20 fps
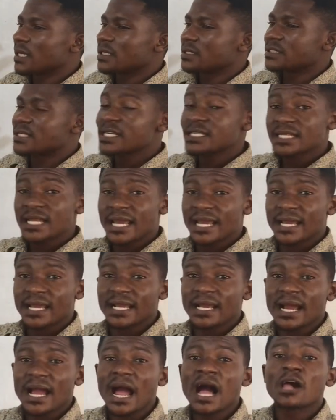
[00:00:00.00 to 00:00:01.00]
Just
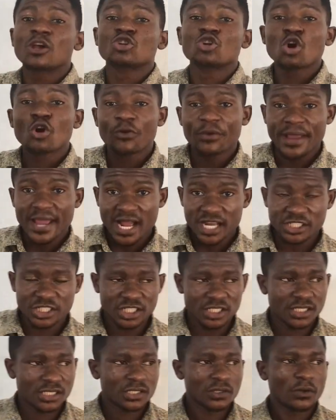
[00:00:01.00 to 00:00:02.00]
like aldol
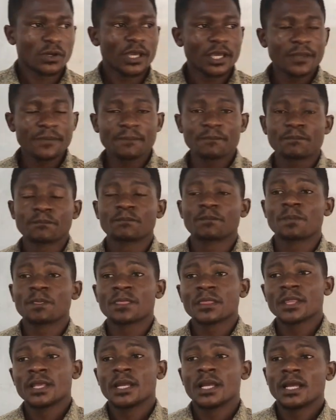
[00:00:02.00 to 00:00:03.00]
reactions, okay,
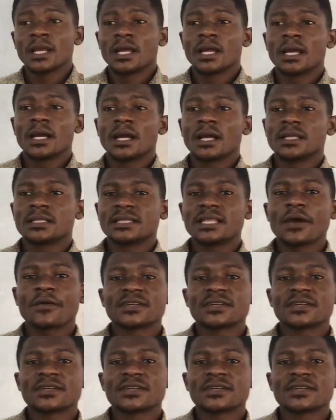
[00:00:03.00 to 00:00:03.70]
there